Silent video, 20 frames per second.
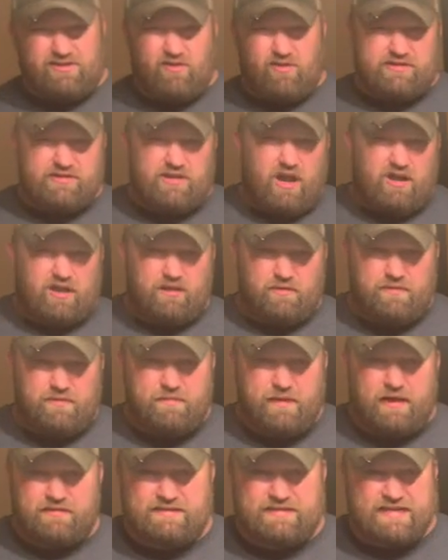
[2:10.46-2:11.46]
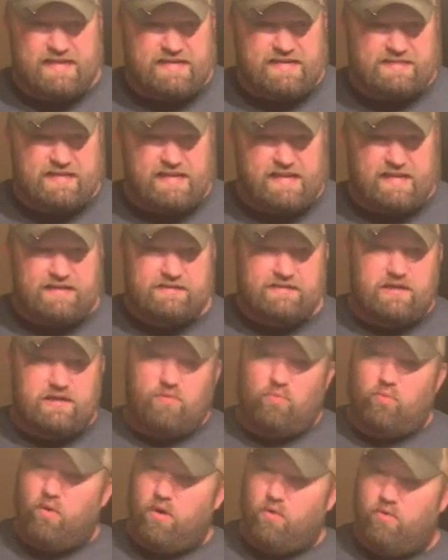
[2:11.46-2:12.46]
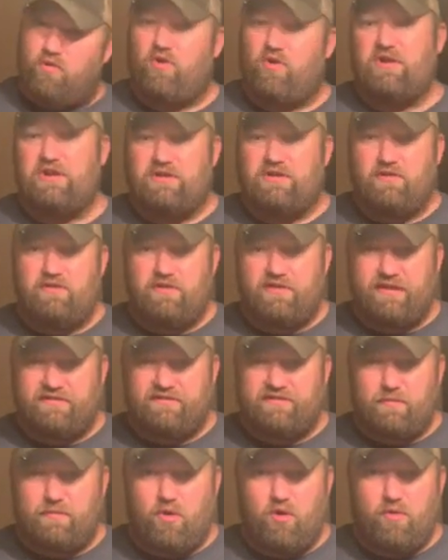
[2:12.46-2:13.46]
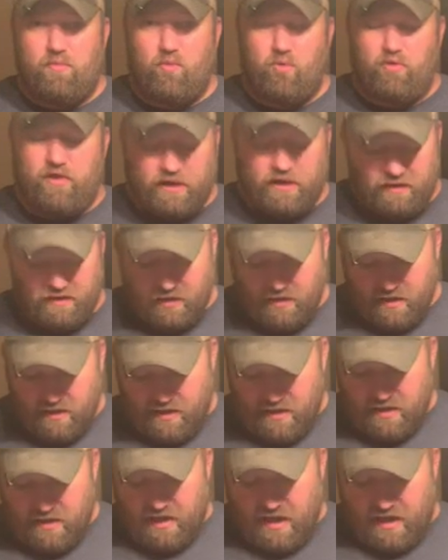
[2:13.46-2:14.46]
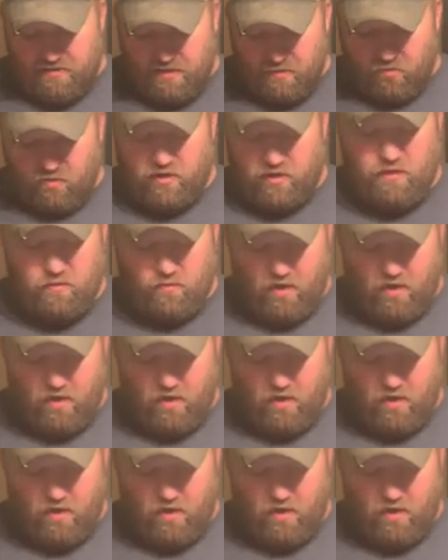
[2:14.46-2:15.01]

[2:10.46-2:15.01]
go and talk a little bit about seasonings, what we're going to do to this tomorrow morning, and then we'll get